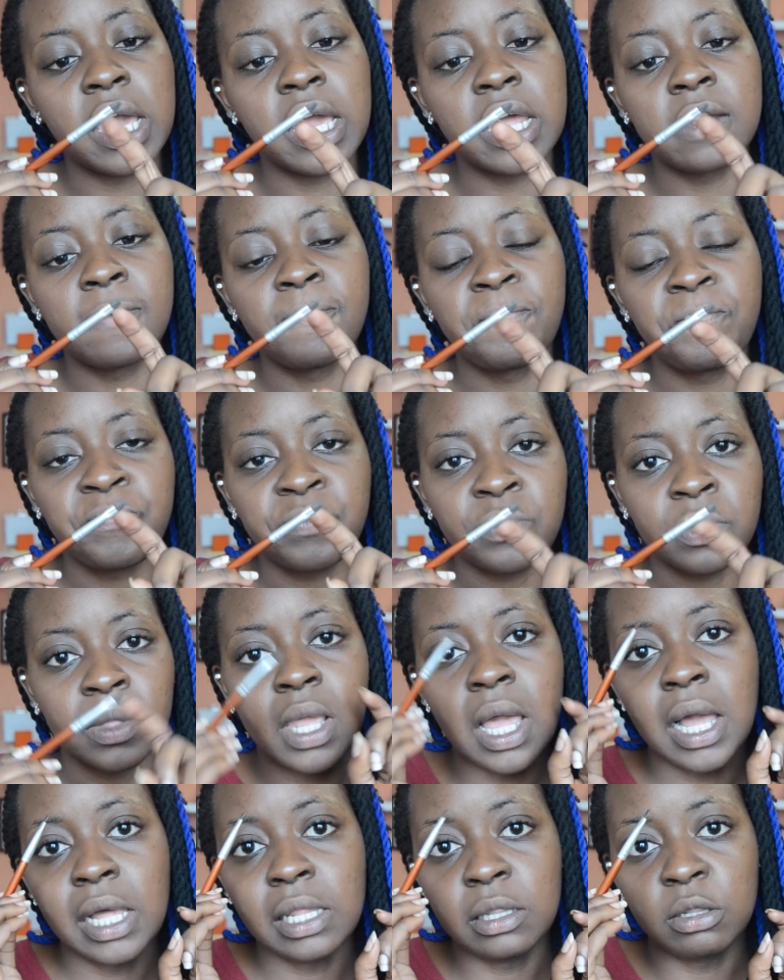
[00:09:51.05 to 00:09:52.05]
and
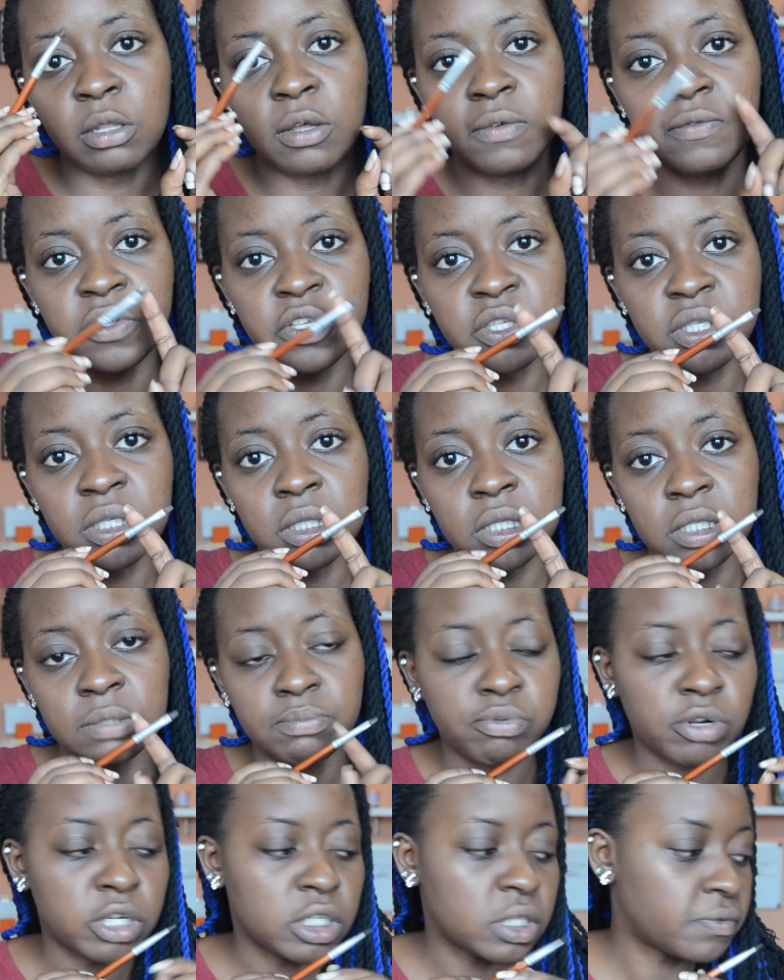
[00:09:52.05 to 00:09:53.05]
I love using this
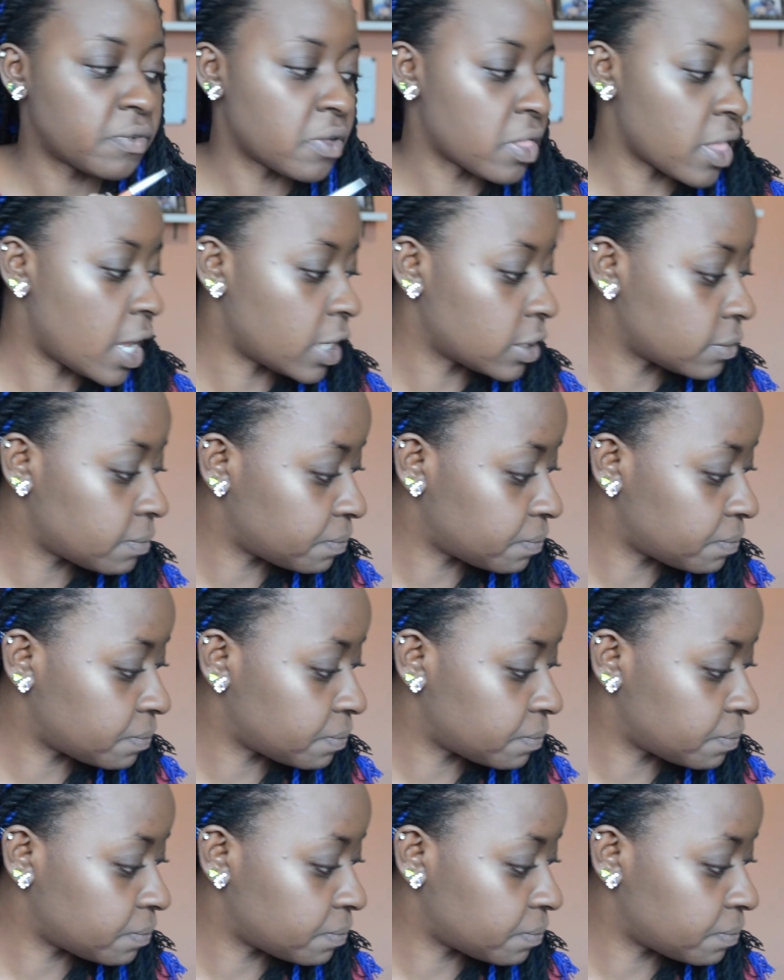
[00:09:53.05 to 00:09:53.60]
brush for that.